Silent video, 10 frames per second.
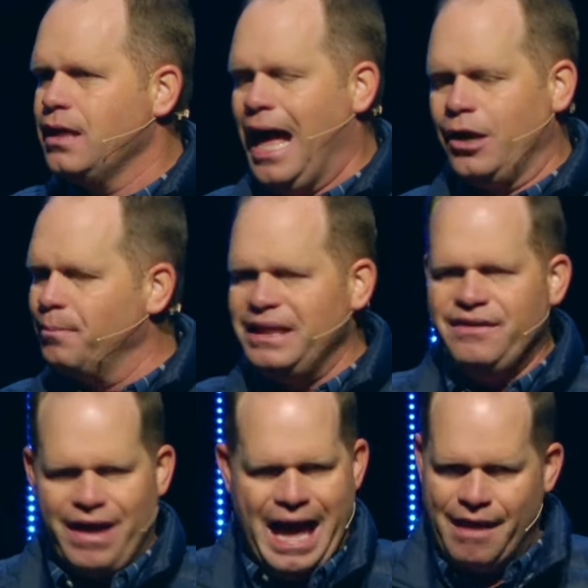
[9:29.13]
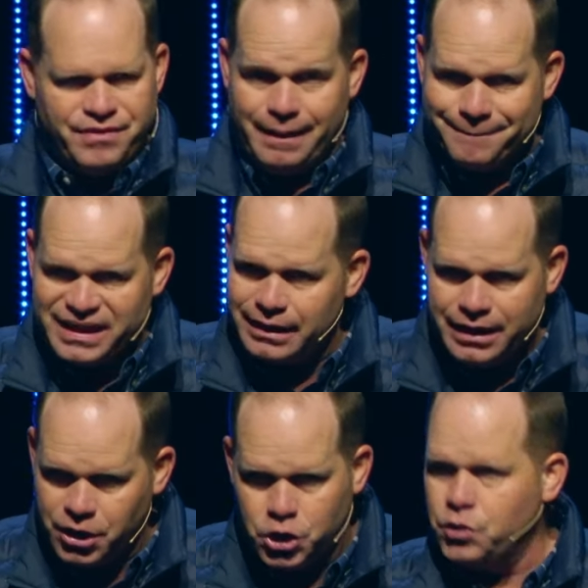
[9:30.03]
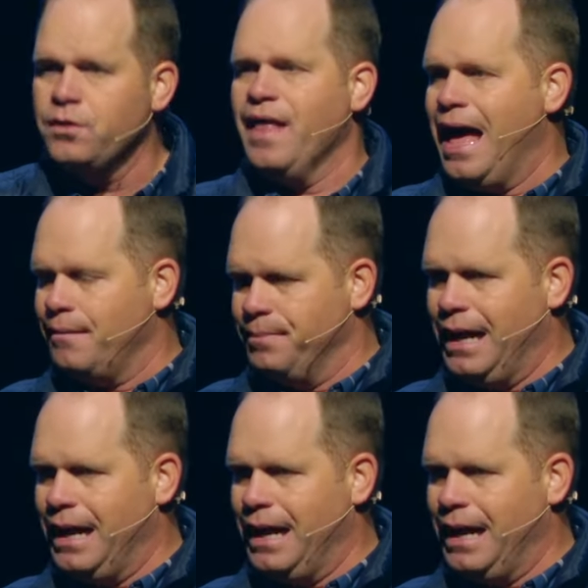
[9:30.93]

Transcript: I don't believe I have the ability to do that,